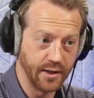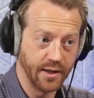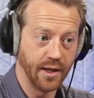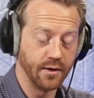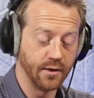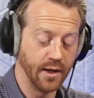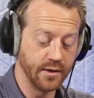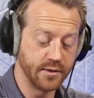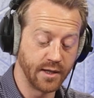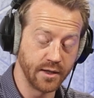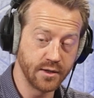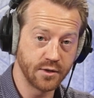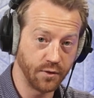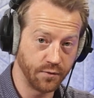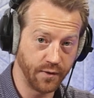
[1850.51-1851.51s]
That
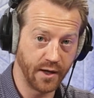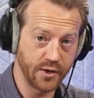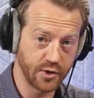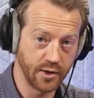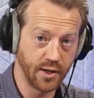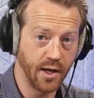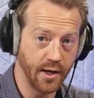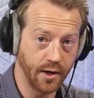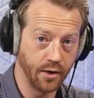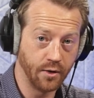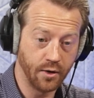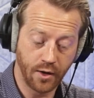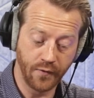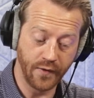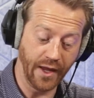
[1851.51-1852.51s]
tensor fascia lata
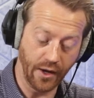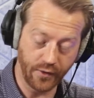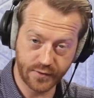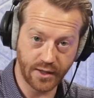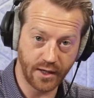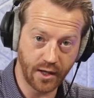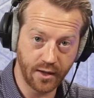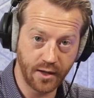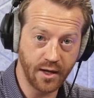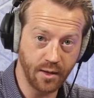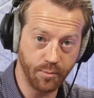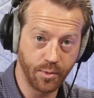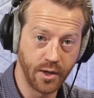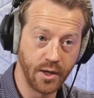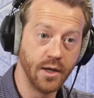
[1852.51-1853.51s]
on the outside of the
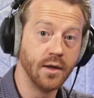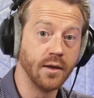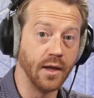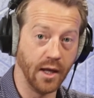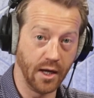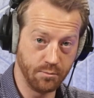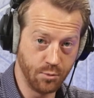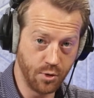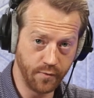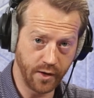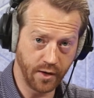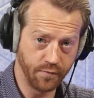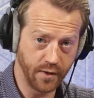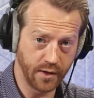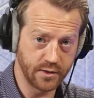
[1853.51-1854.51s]
hip, get it moving
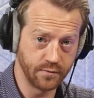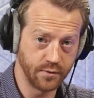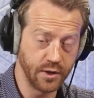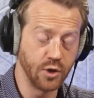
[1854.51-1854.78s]
effectively.